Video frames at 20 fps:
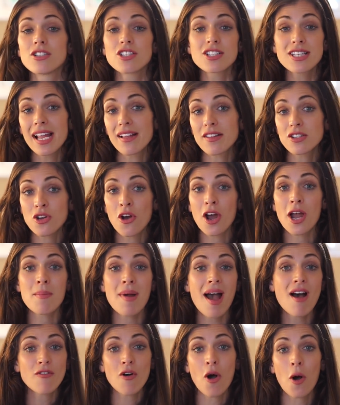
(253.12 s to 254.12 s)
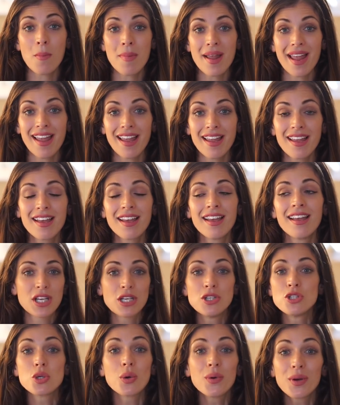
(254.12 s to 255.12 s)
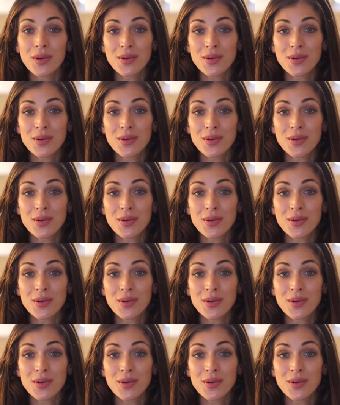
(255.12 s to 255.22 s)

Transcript: just take this time, have a hobby, enjoy